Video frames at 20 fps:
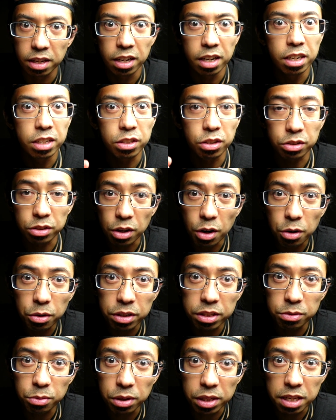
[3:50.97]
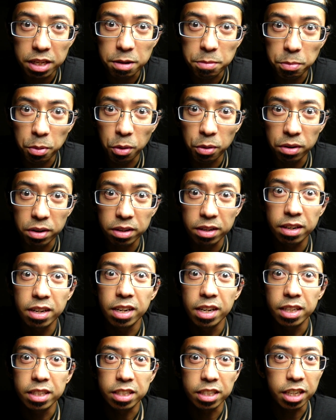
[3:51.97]
So it's always really important
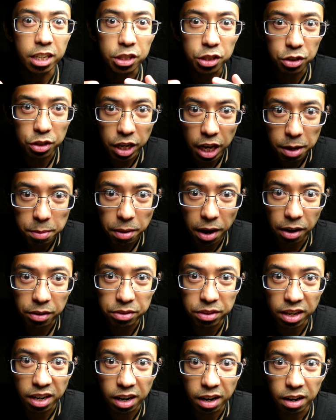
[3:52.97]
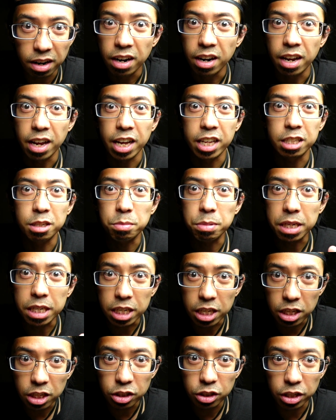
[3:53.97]
to get your name out there and to be
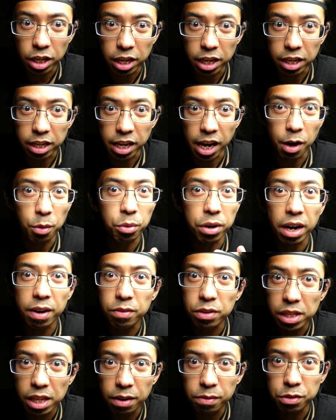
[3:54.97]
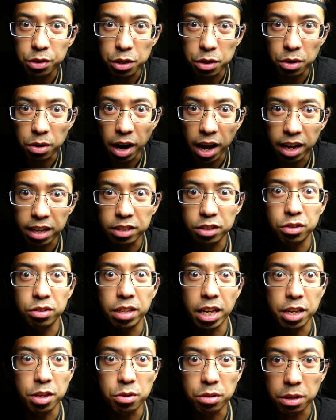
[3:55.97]
DJing at whatever level you're at so
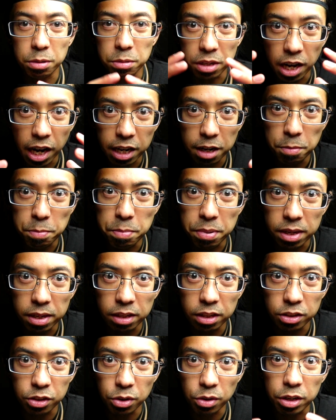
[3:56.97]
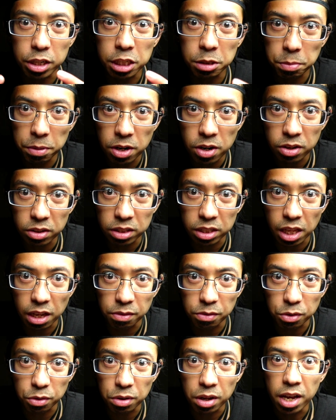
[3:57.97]
that you can kind of build your experience
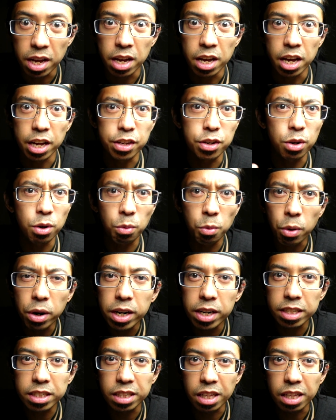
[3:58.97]
level and your awareness